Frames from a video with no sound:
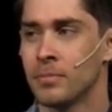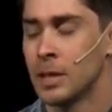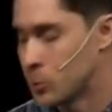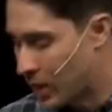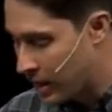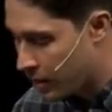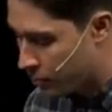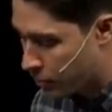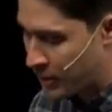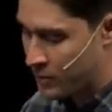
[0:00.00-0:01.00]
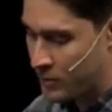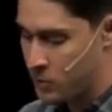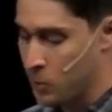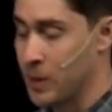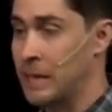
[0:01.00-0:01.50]
Here's what I love about the
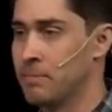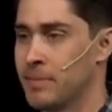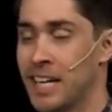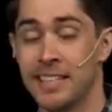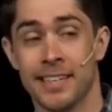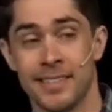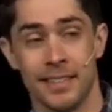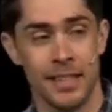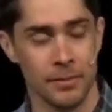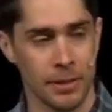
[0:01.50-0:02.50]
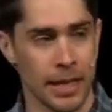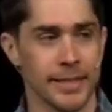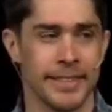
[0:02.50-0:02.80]
story that it doesn't even end